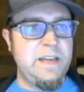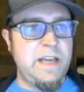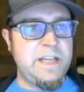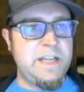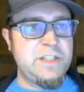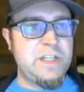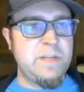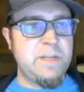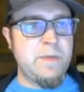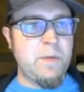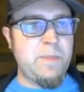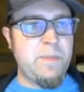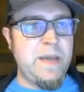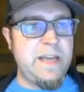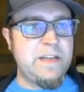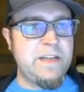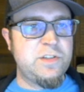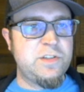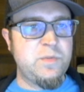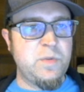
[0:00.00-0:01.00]
HTML
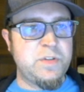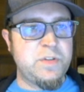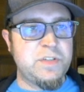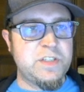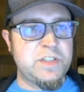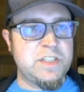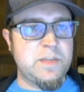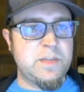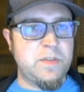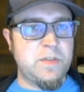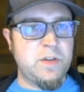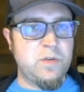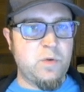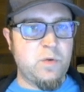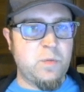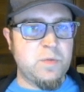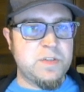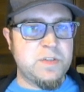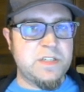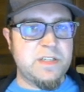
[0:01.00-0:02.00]
page with just some of the
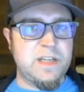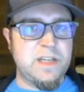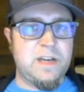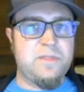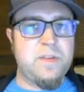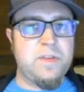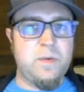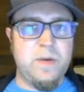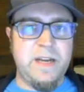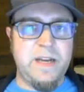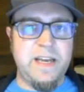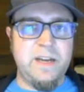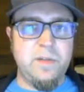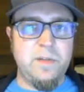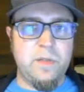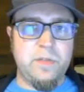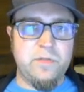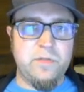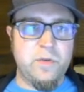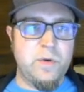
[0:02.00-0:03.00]
normal stuff. I went ahead and
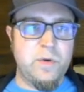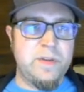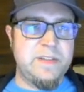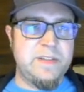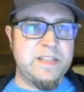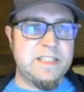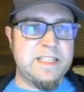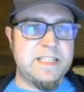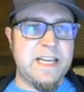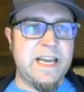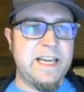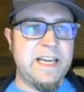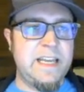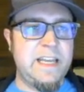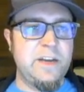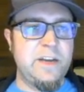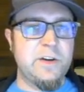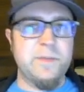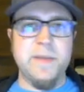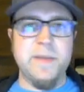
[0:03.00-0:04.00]
threw in this tag
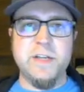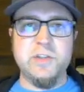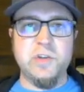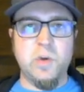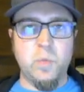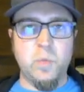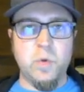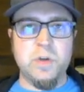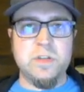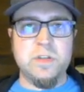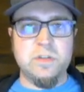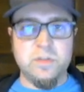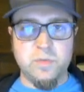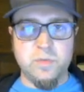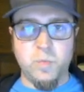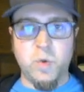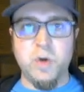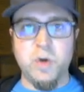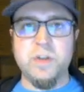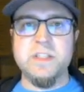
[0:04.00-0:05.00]
here to make sure it
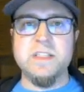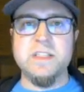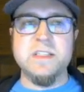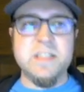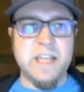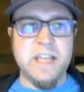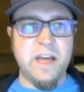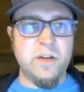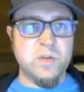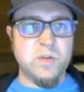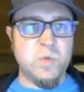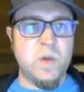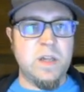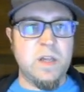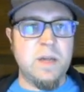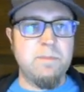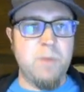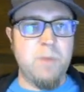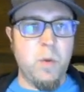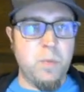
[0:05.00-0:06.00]
works and scales well
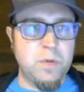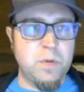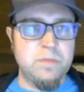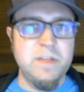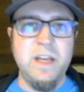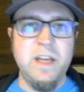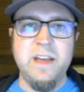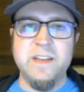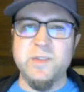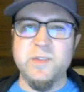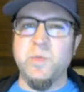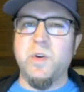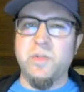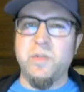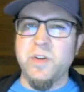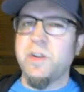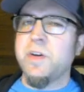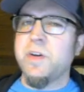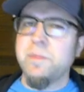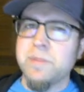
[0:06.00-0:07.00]
on mobile. Just want a real
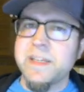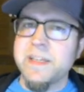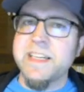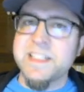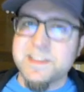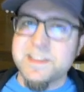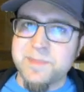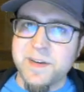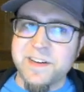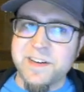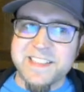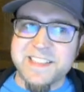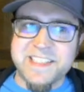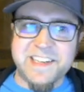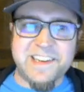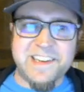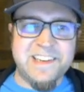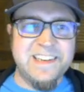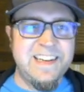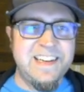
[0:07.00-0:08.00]
complete experience
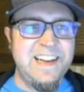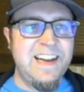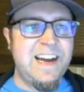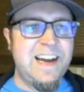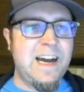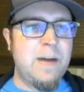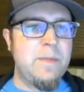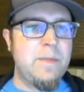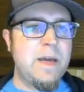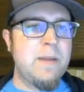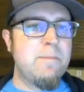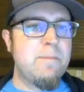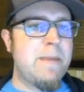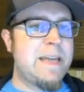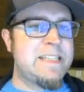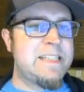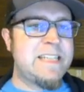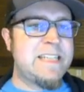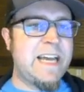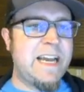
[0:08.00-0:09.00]
here. And a
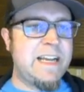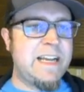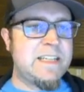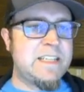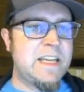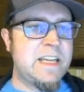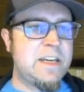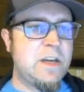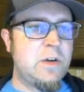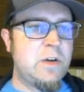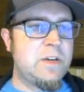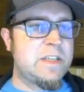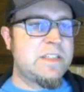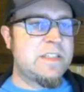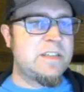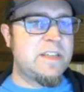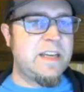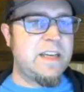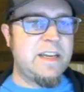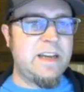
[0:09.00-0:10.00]
meta tag because I noticed
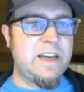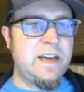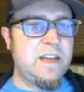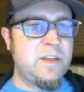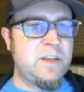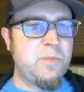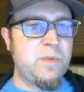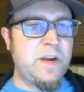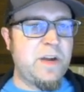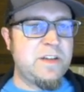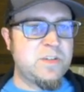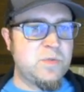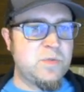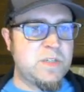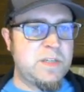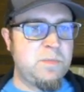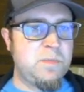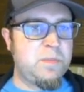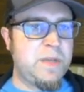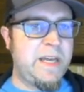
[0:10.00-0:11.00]
that the browser was
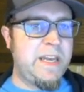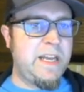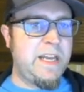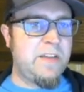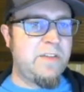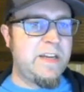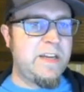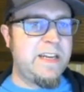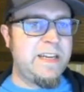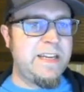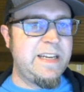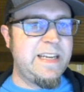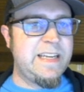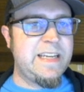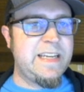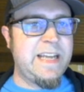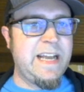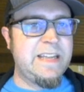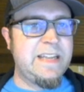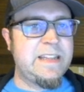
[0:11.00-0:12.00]
complaining if I didn't
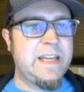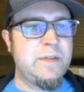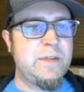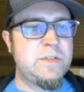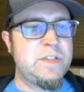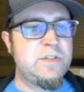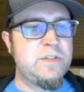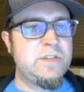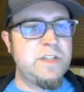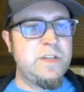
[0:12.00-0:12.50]
indicate that I was using